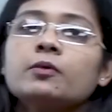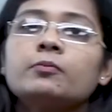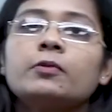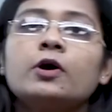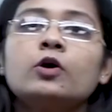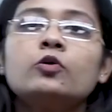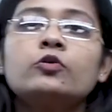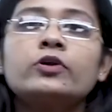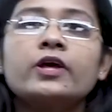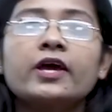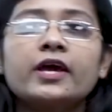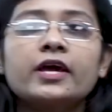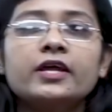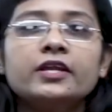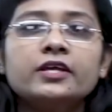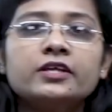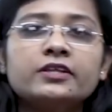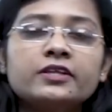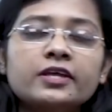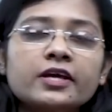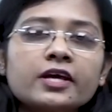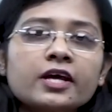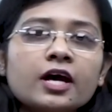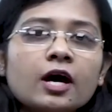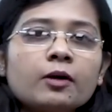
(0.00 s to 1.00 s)
about
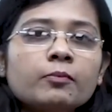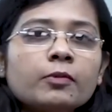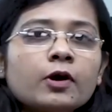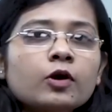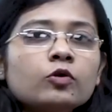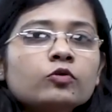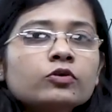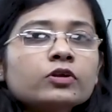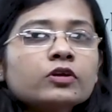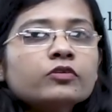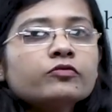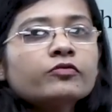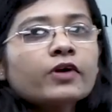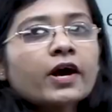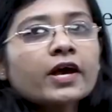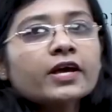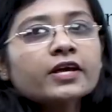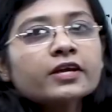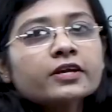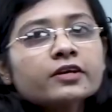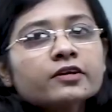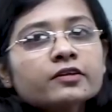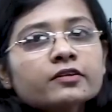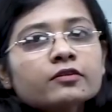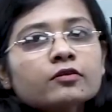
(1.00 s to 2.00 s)
anything about the
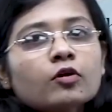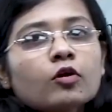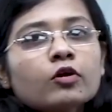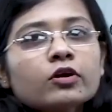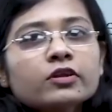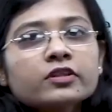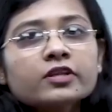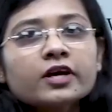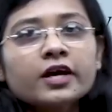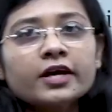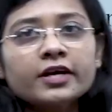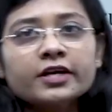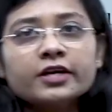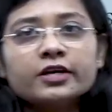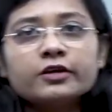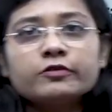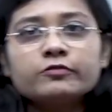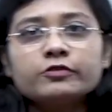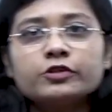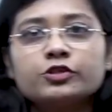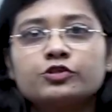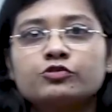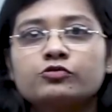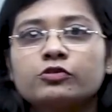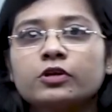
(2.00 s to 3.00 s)
virus or the
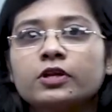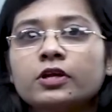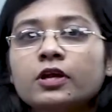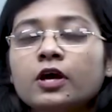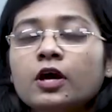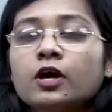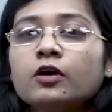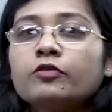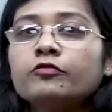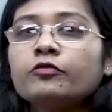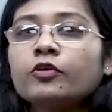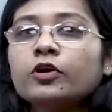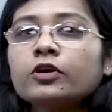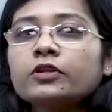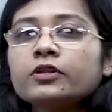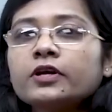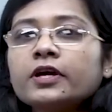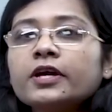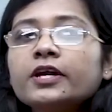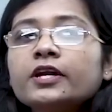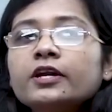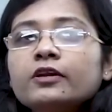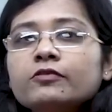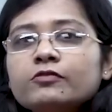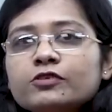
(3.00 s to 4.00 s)
individual. For
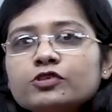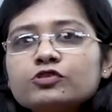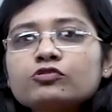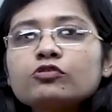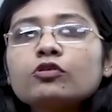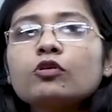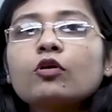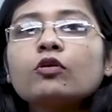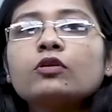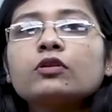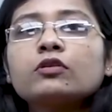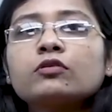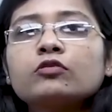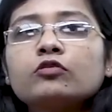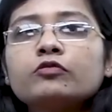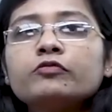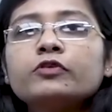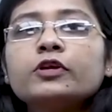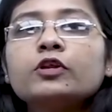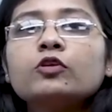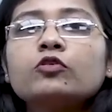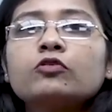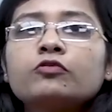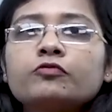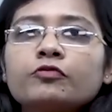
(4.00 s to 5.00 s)
the individual also
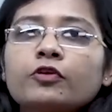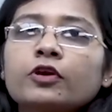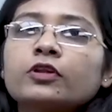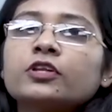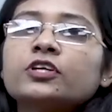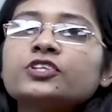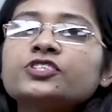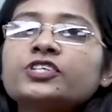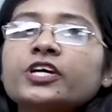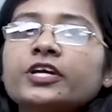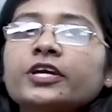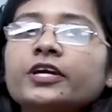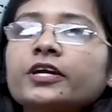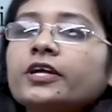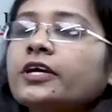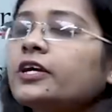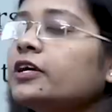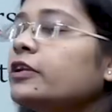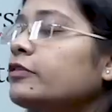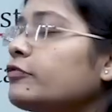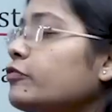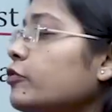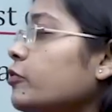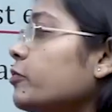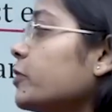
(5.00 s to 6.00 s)
we look for the genetic
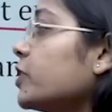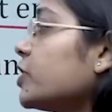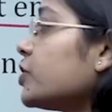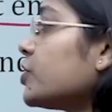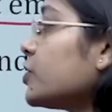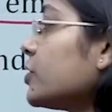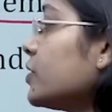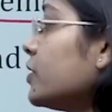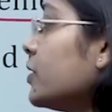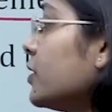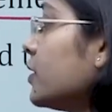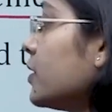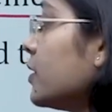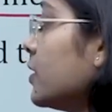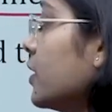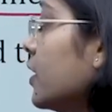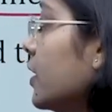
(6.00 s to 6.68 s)
information.